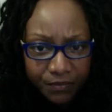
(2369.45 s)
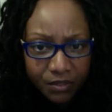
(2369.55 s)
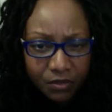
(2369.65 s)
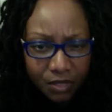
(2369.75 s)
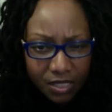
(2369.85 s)

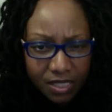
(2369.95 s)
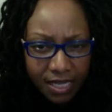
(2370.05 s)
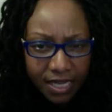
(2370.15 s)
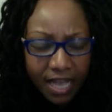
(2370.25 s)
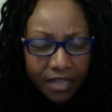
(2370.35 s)
You
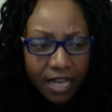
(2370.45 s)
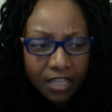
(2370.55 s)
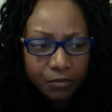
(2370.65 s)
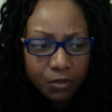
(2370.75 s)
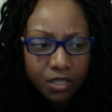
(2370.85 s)
understand? I
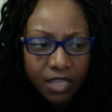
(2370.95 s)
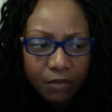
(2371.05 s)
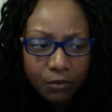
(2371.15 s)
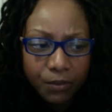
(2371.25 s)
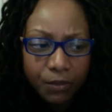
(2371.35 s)

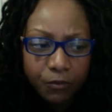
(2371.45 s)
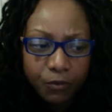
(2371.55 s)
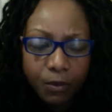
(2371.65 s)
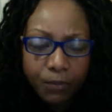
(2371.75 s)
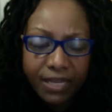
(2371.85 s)
communicate with people
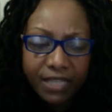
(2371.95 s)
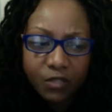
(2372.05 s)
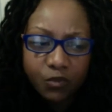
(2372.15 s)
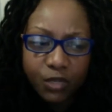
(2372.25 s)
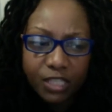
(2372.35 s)
from a place
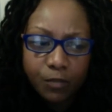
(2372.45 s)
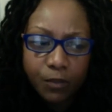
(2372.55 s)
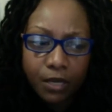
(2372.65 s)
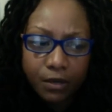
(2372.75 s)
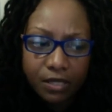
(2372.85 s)
of
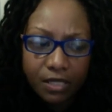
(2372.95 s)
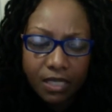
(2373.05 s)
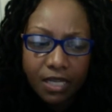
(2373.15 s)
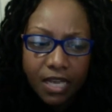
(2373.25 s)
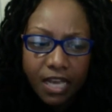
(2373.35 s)

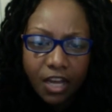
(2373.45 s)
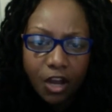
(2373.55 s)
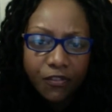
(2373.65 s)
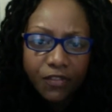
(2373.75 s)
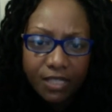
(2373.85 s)
transparency and
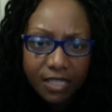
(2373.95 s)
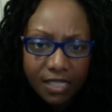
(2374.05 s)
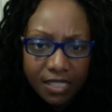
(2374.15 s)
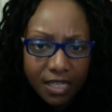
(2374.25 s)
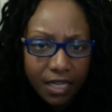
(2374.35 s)

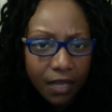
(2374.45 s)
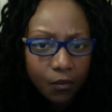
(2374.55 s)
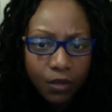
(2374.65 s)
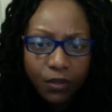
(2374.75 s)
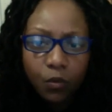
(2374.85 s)
authenticity
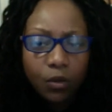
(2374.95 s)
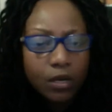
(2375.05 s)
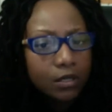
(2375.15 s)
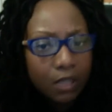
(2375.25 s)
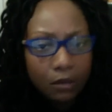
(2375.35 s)
where the
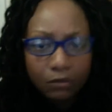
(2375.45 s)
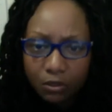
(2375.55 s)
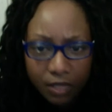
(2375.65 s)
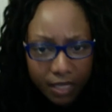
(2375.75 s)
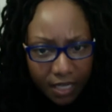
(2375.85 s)
world don't
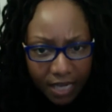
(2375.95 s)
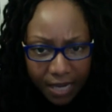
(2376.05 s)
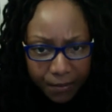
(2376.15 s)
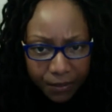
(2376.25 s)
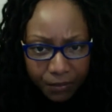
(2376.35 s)
do that. A
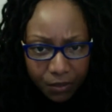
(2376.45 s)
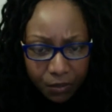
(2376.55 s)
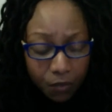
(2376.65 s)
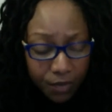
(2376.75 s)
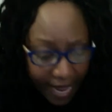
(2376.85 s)
lot of people in the
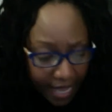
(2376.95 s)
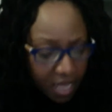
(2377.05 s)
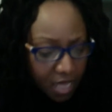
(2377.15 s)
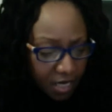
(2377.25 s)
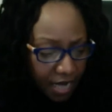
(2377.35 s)
world, when I
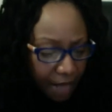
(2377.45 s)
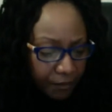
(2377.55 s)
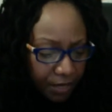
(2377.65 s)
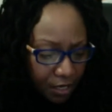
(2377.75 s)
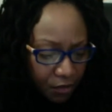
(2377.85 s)

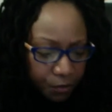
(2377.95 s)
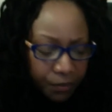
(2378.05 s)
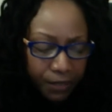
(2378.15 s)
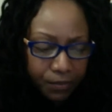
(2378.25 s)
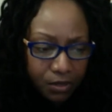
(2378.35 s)
comment on the
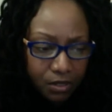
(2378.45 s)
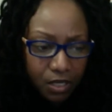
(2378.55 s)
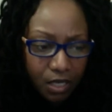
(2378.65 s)
people's